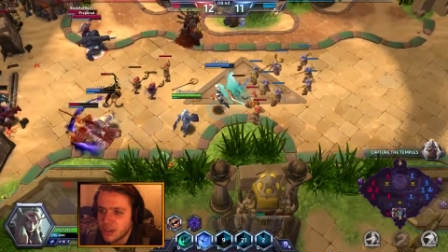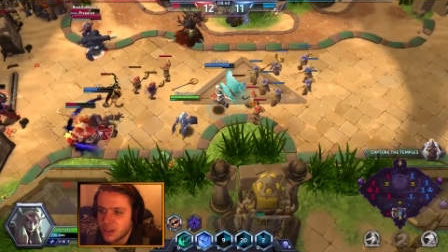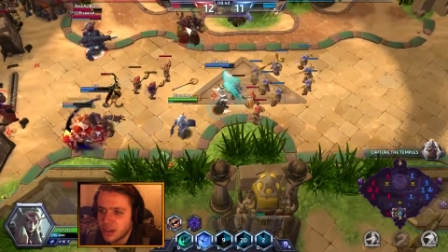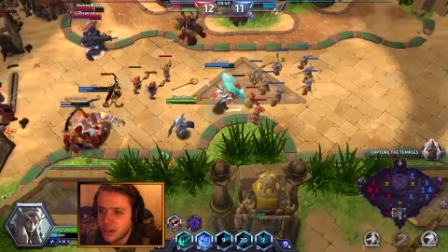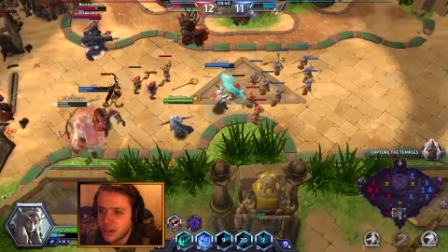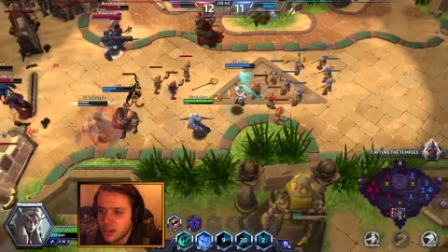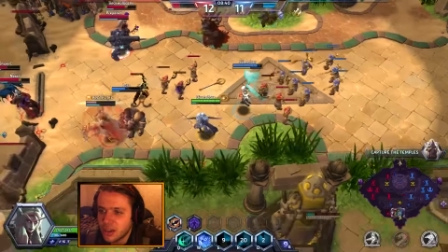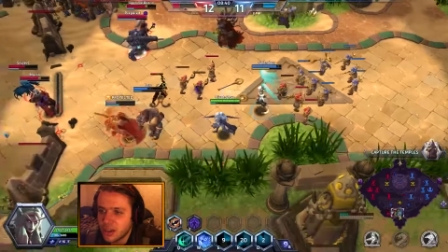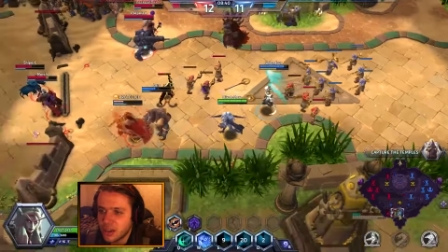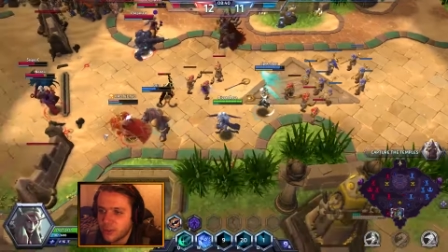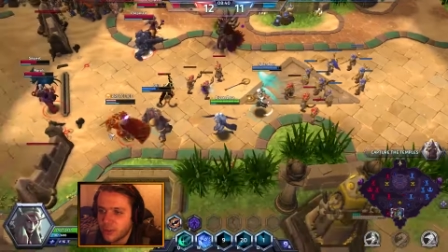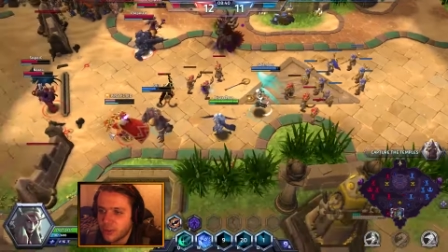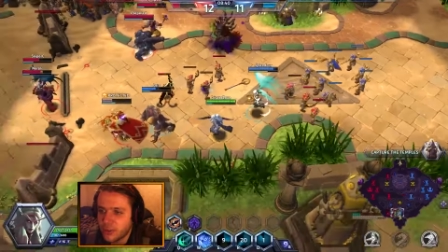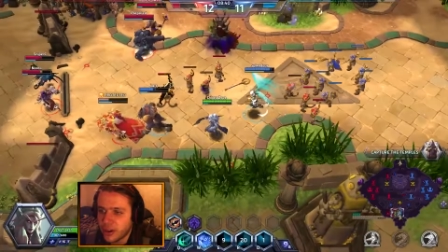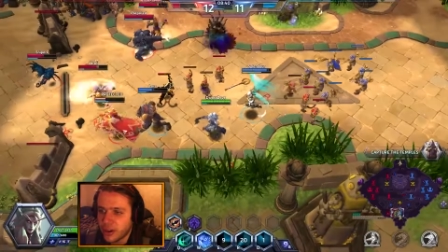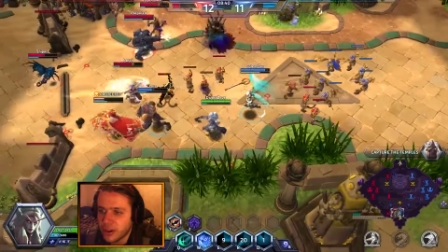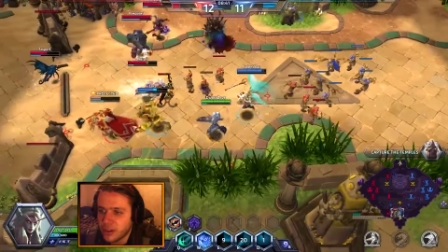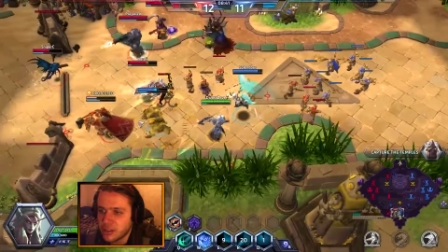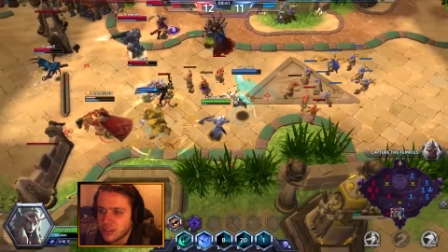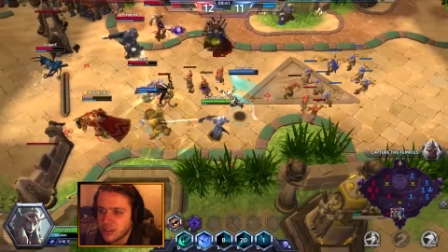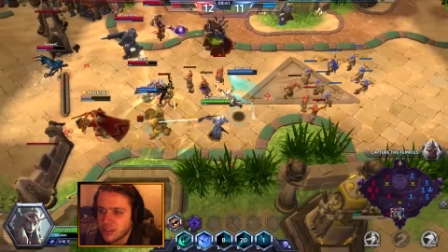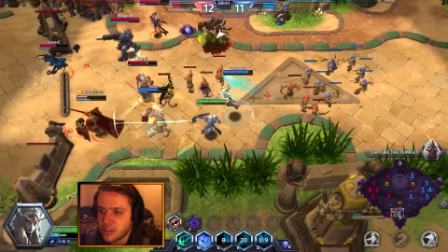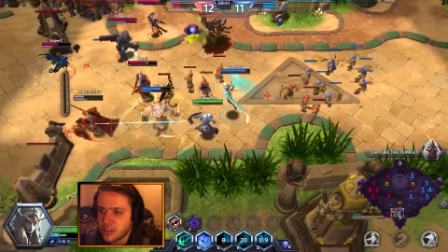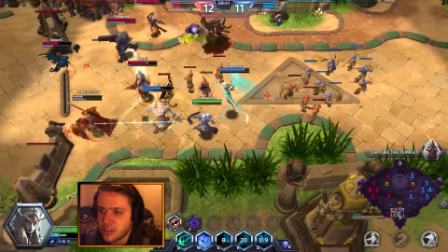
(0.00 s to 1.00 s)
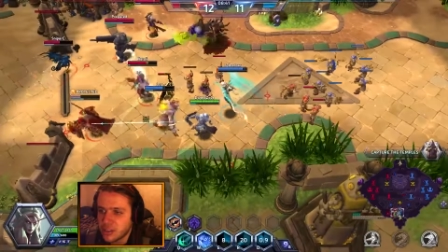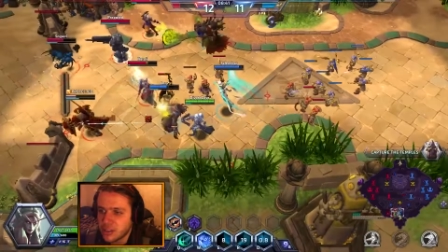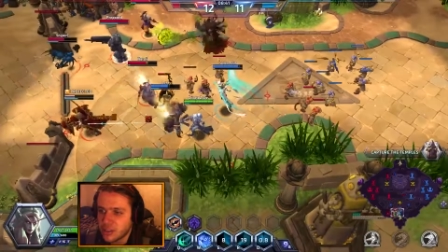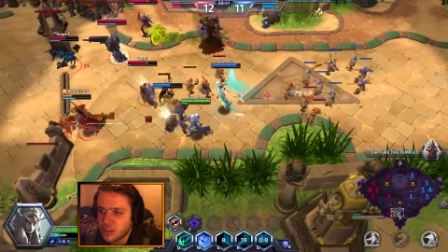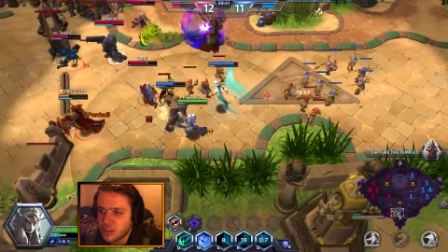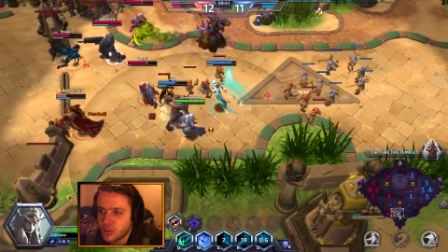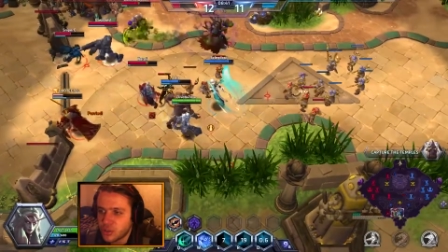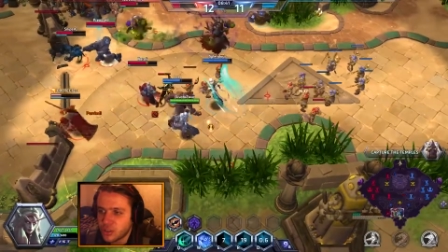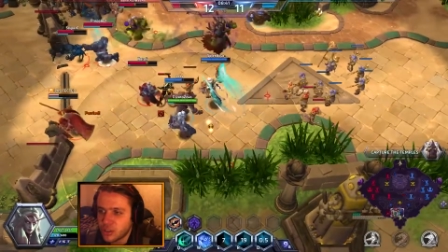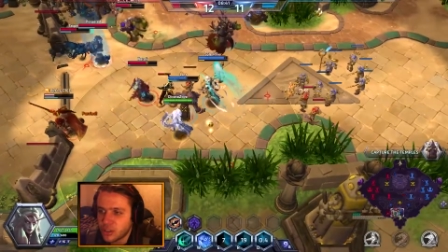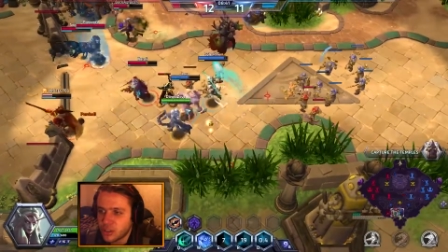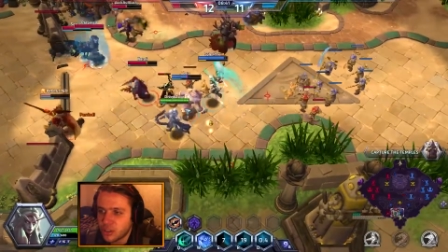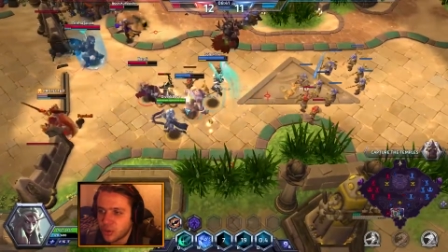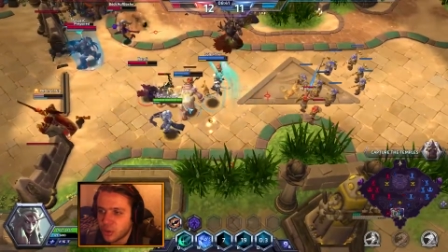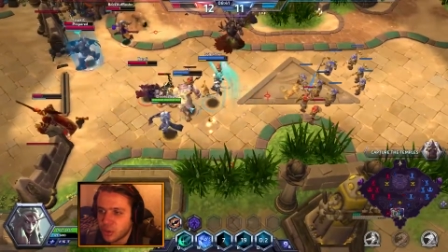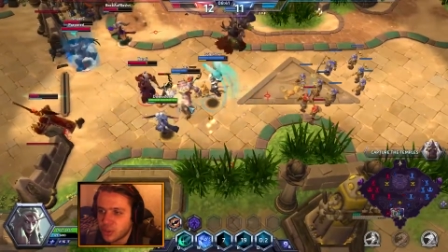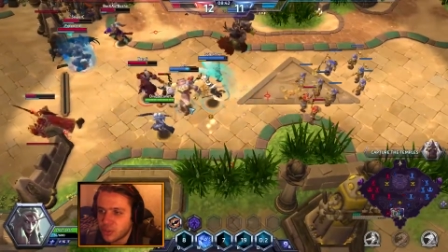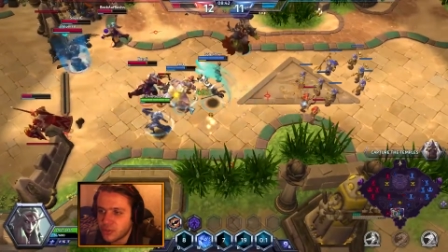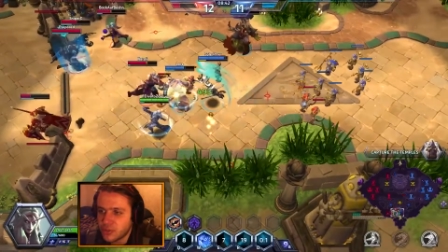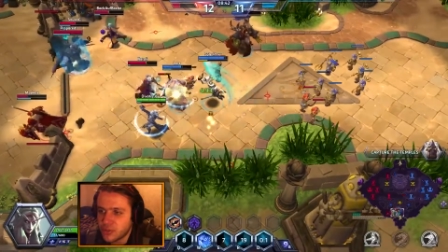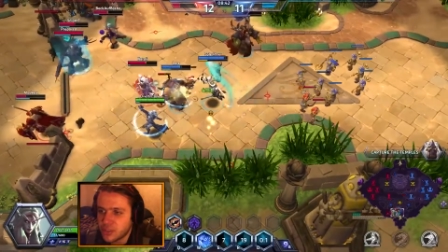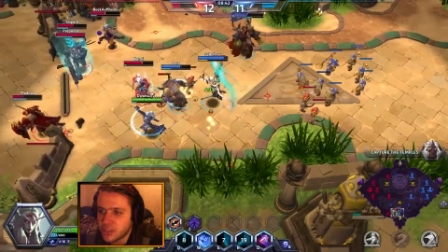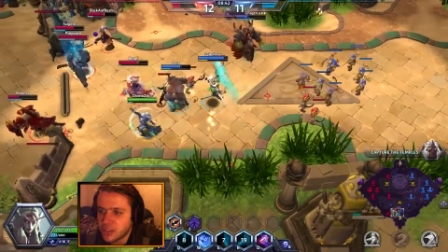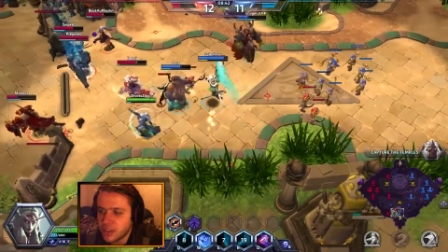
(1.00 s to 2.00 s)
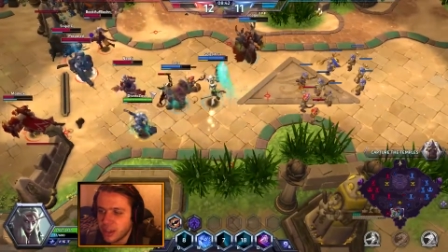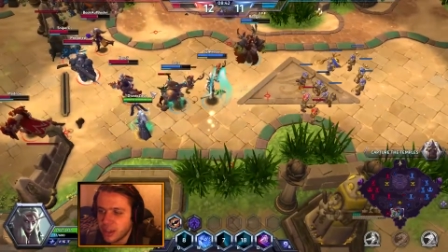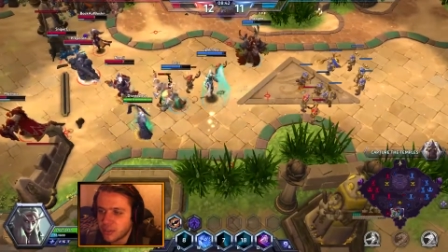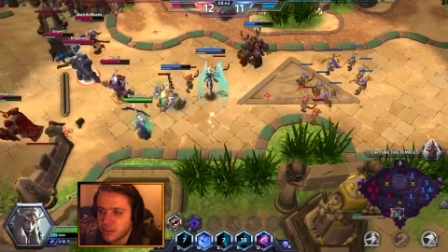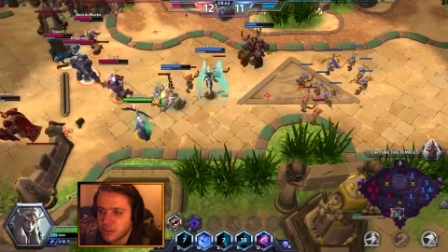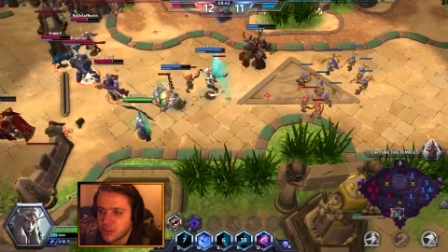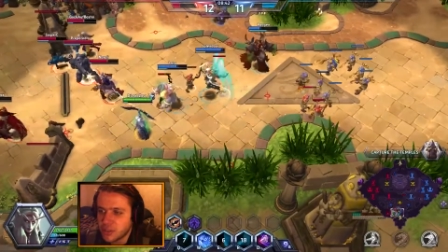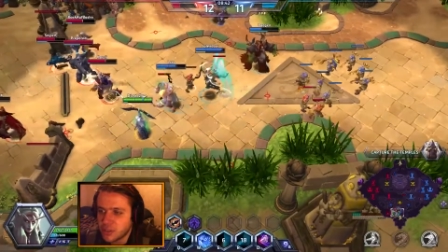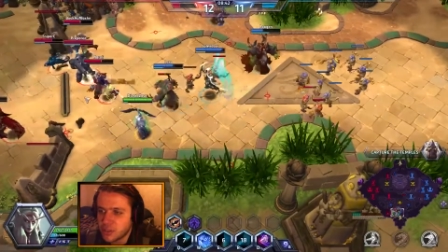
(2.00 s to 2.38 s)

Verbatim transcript: Uh, is uh, shooting a lot of the damage